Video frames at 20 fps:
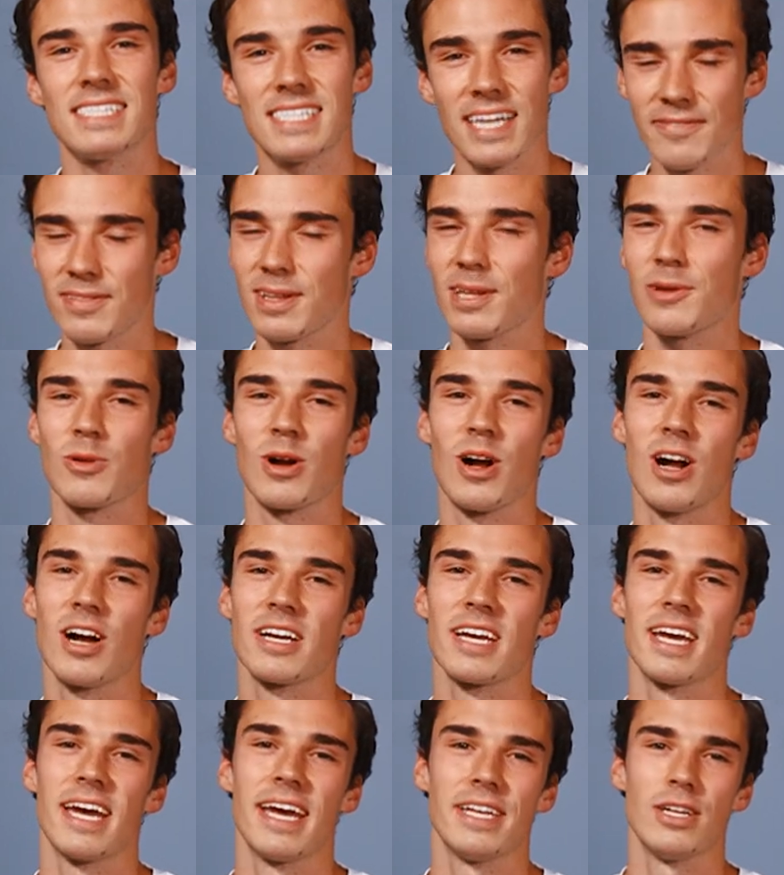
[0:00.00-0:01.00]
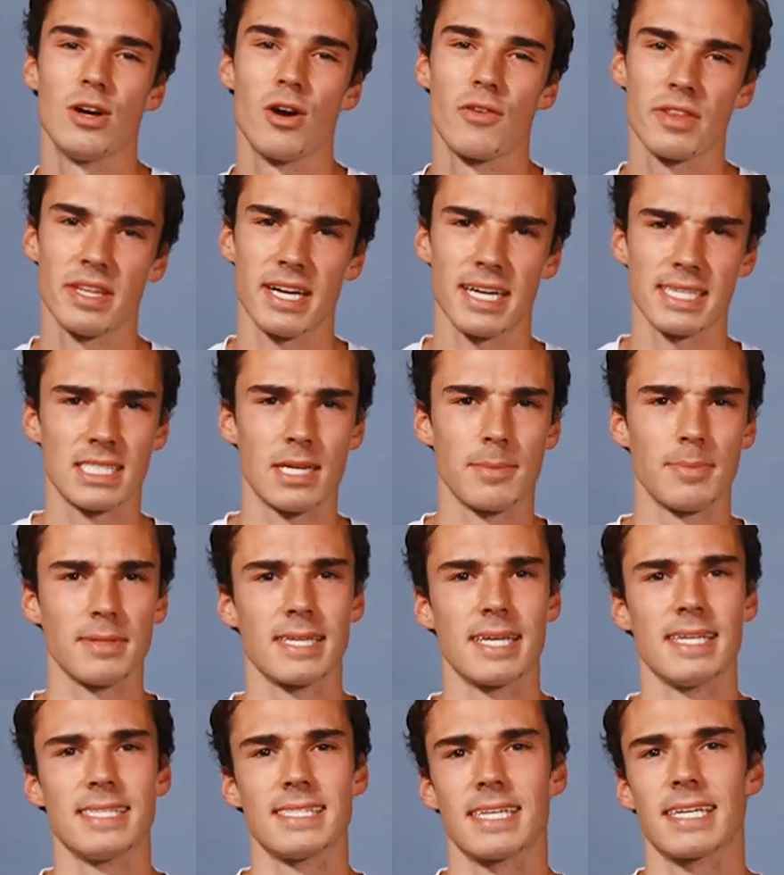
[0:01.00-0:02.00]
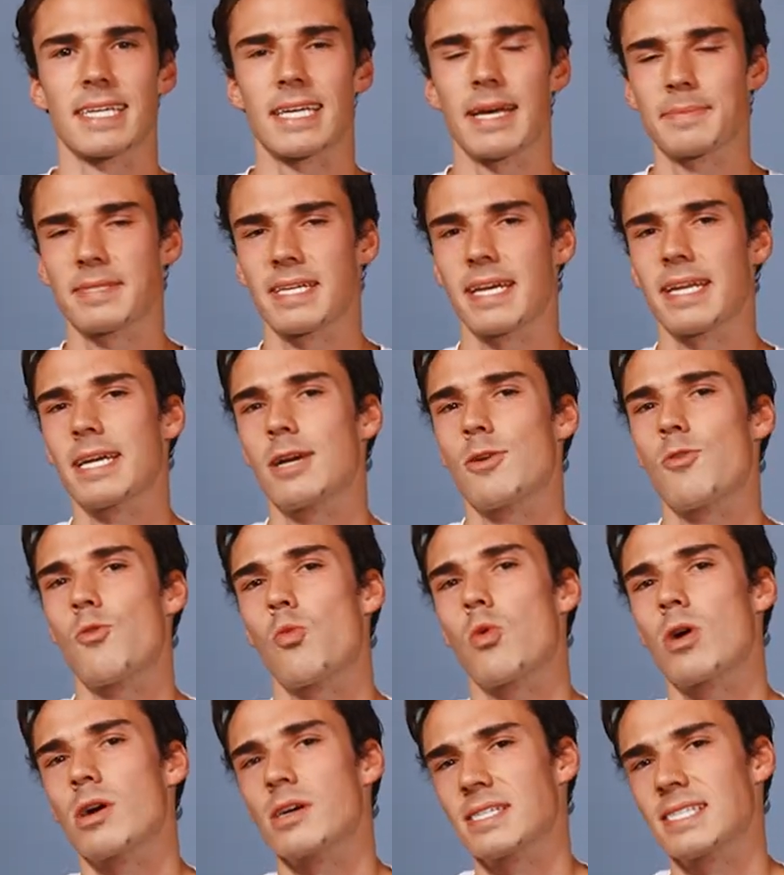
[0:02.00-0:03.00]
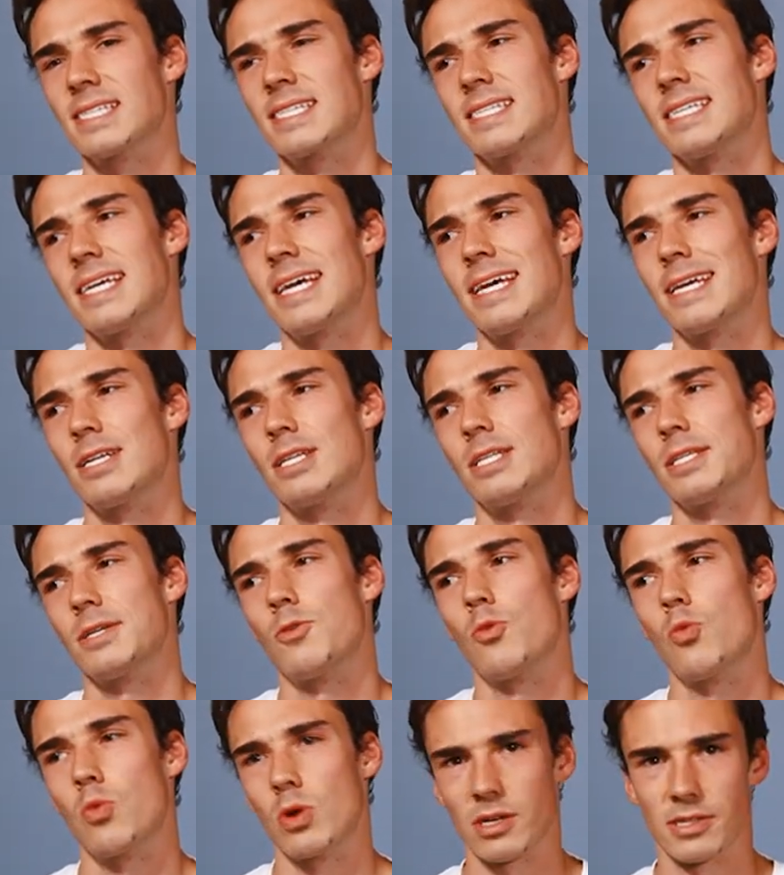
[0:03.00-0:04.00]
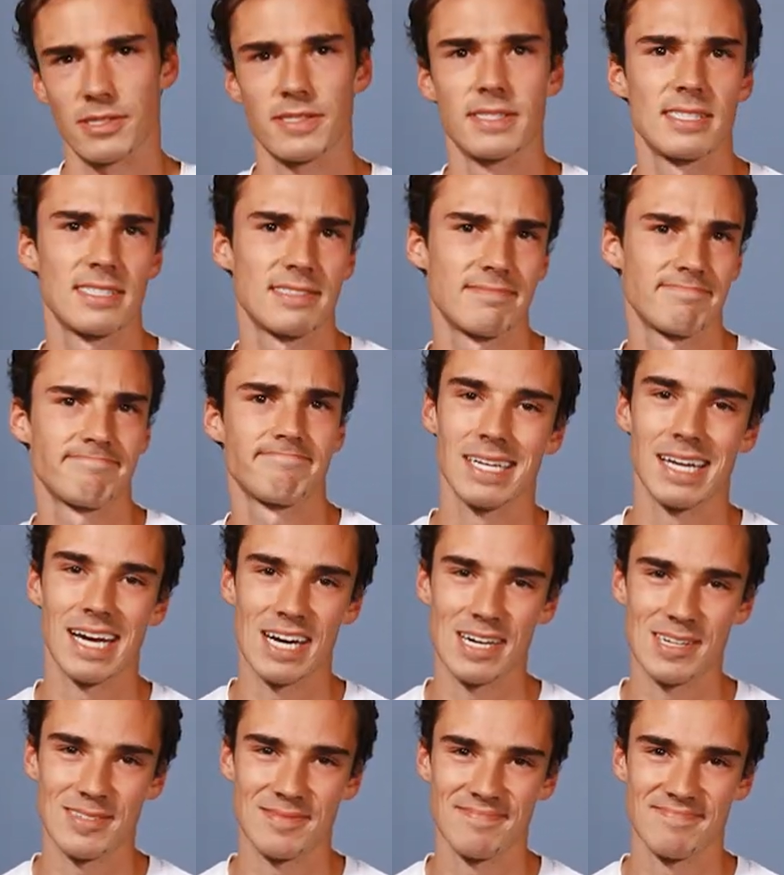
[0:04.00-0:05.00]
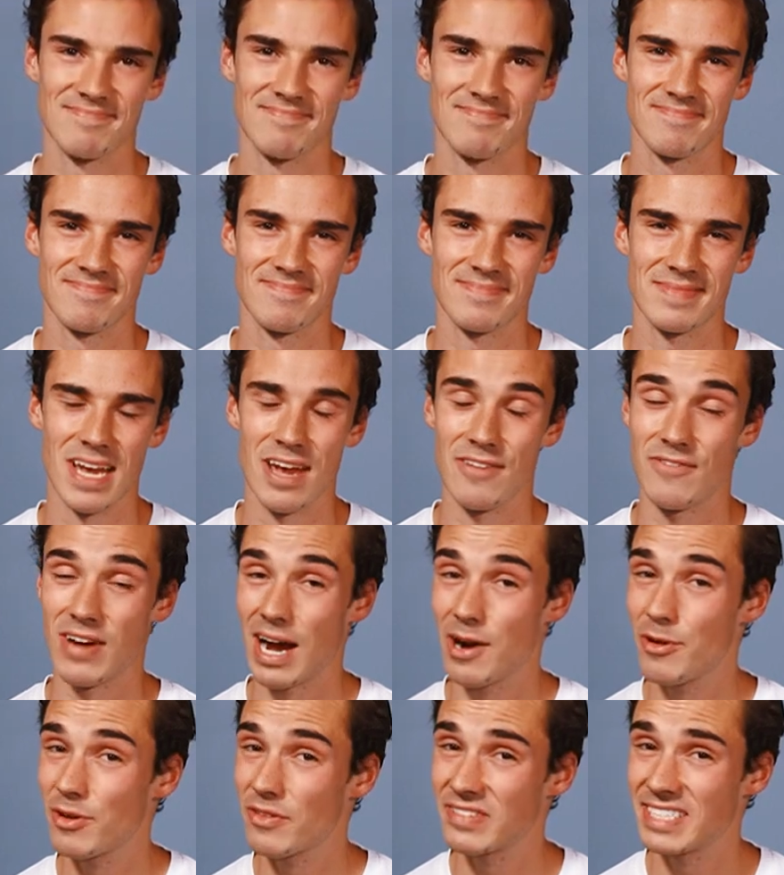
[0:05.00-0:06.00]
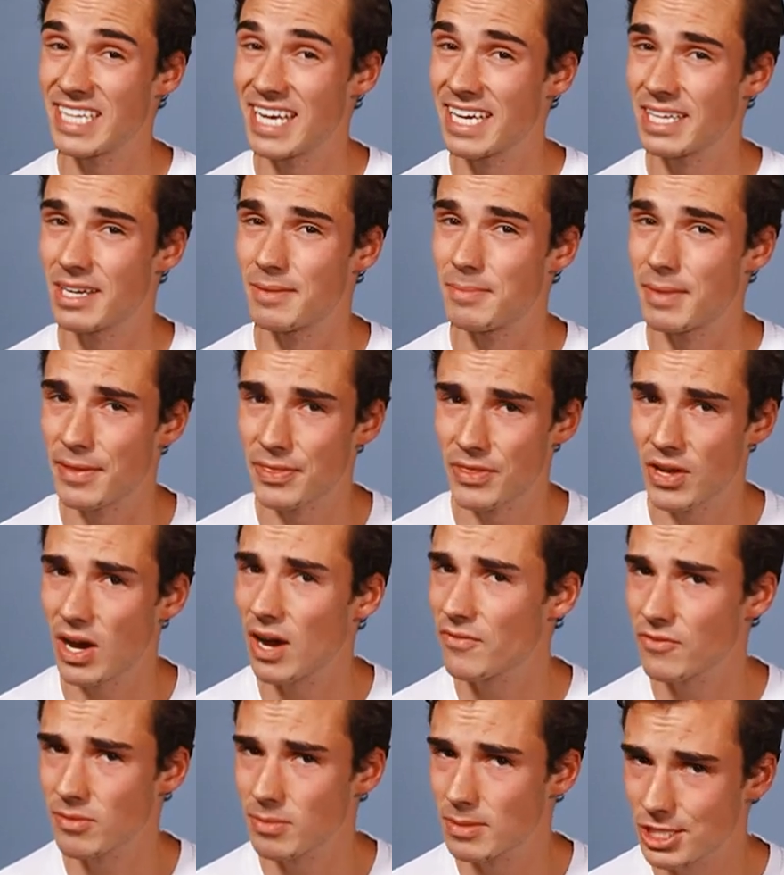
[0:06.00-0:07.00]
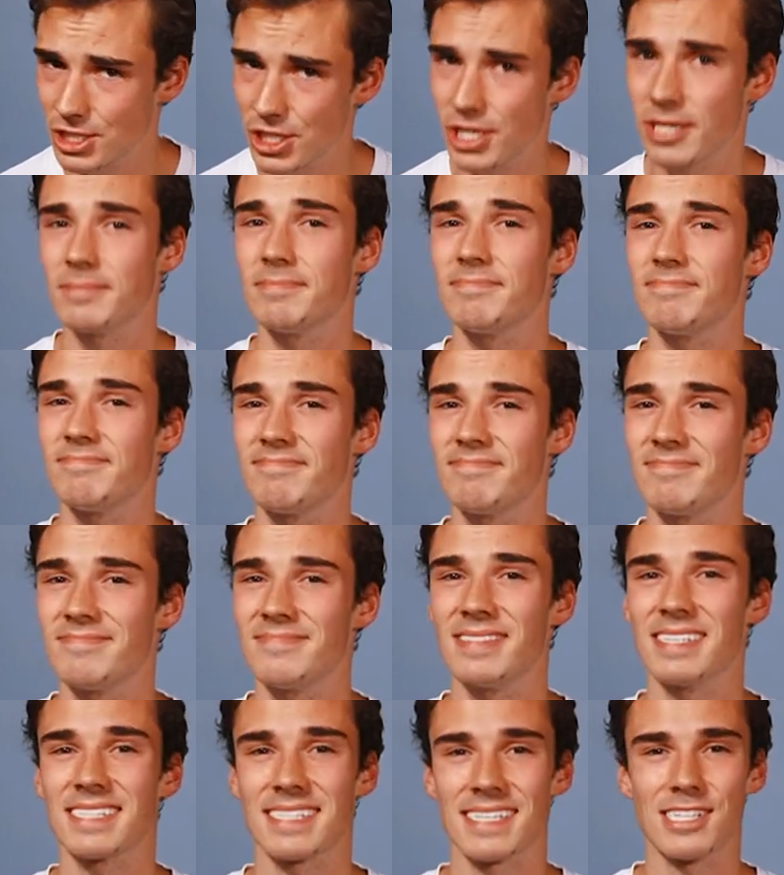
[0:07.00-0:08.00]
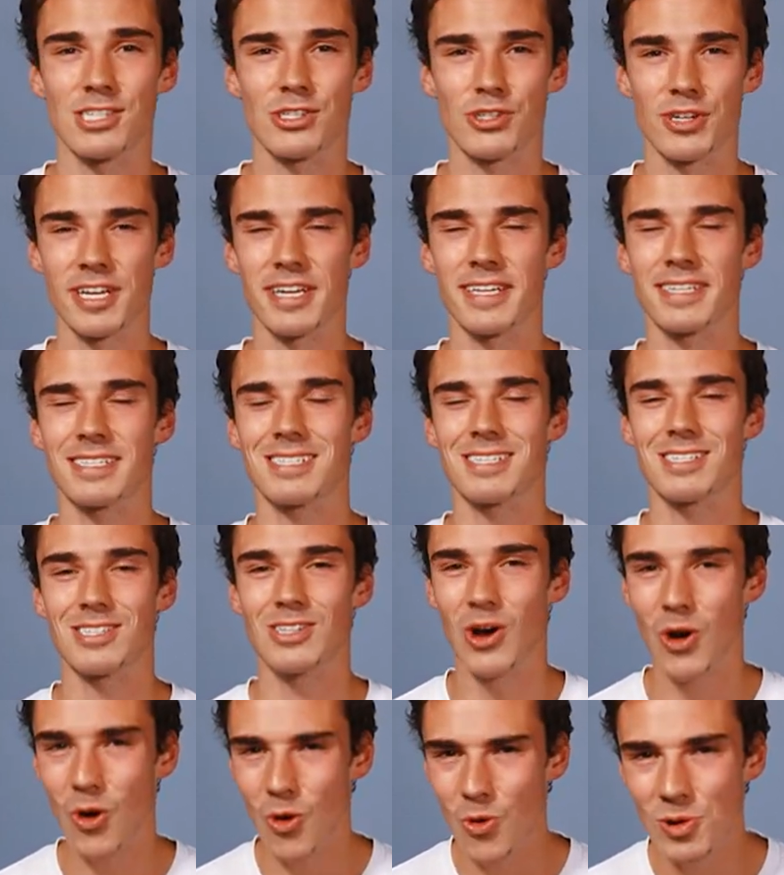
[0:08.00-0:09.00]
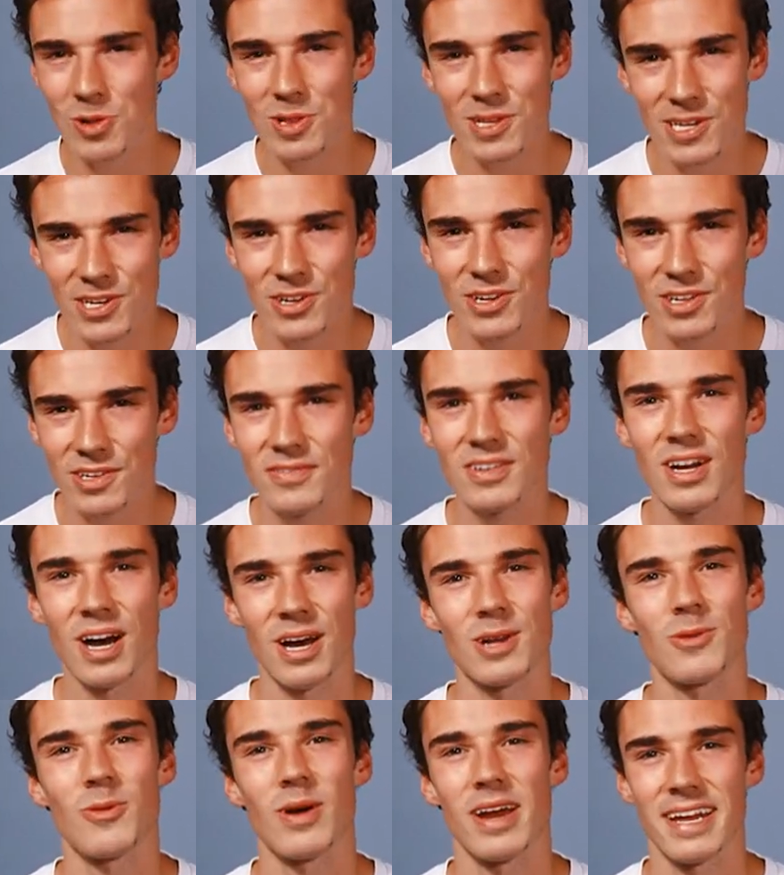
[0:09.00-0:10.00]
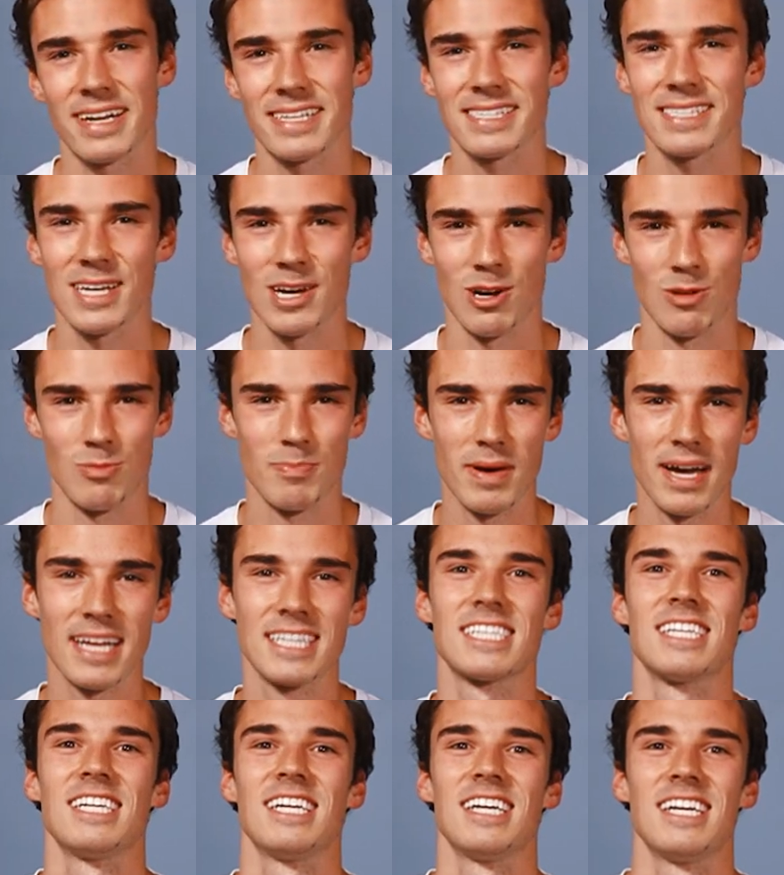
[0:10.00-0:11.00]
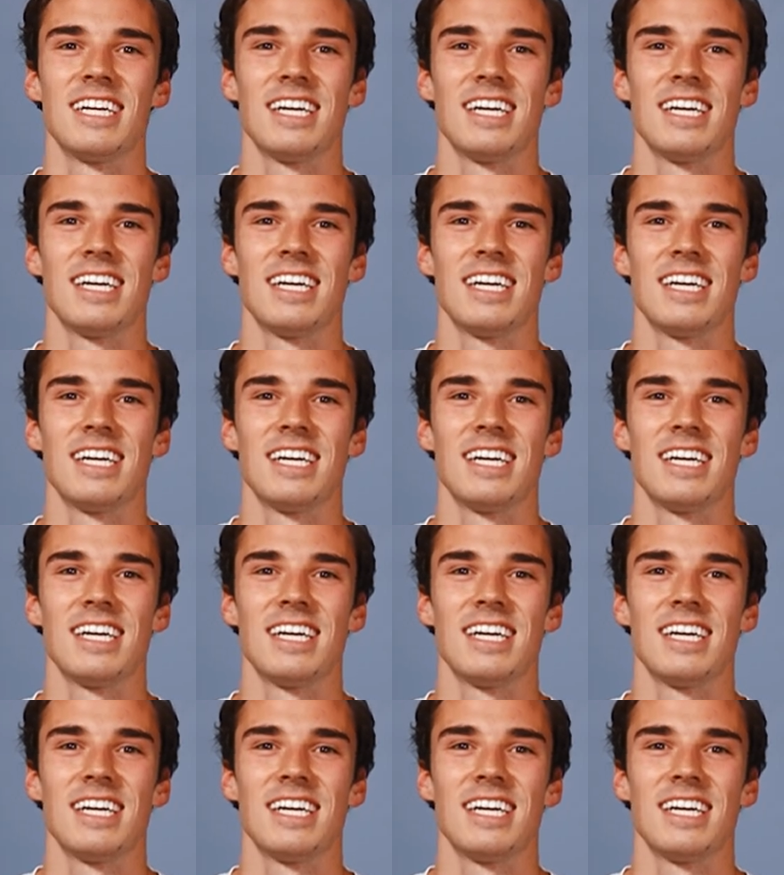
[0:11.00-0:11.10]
definitely wrong, and over the next couple days, it kept getting worse and worse. Now, if I would have taken a month off from the gym, this injury totally could have gone away on its own, but